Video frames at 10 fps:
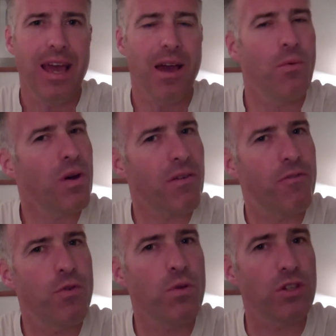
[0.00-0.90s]
And what a
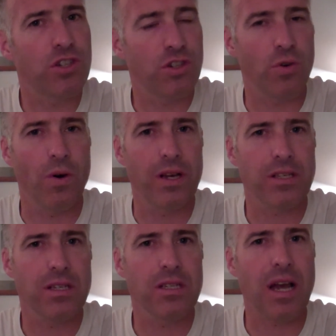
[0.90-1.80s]
foolish
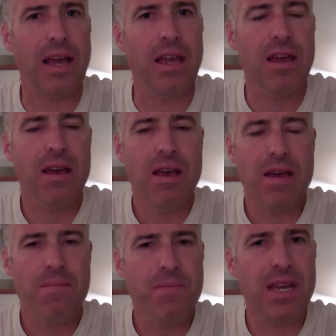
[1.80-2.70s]
choice, because I
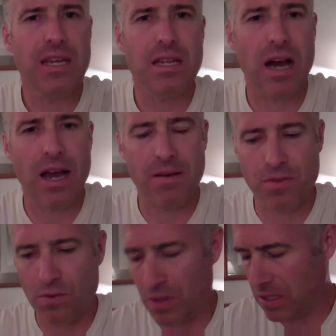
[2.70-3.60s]
many
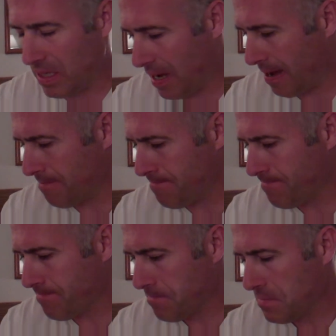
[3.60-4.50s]
times was
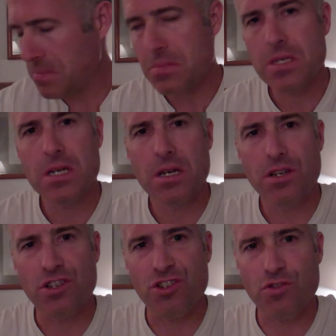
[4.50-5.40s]

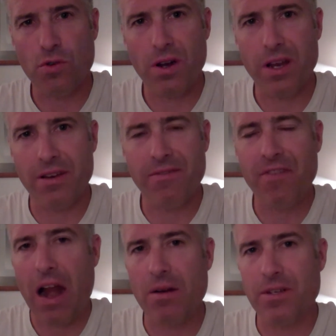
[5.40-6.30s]
destroyed in
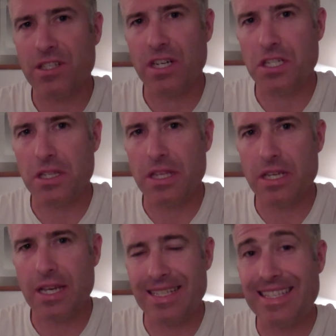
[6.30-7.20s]
environments such
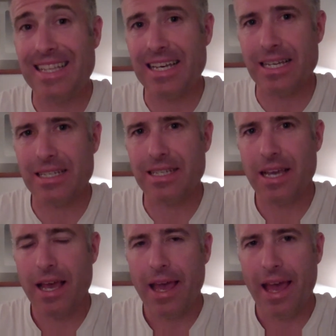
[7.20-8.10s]
as this.
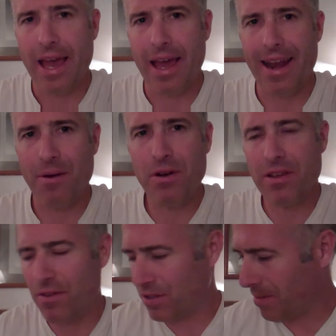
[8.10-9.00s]
And I want to
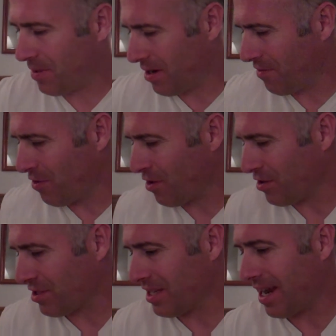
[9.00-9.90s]
give you a
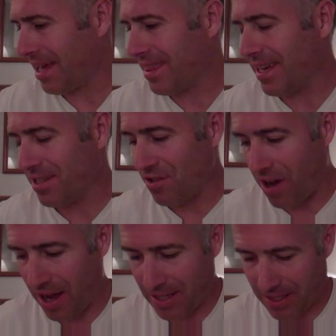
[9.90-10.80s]
verse that I think is
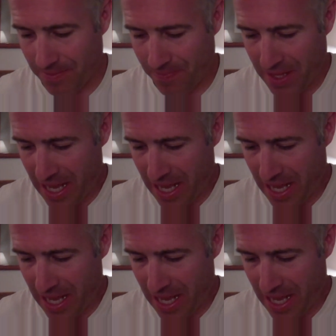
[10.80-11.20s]
awesome.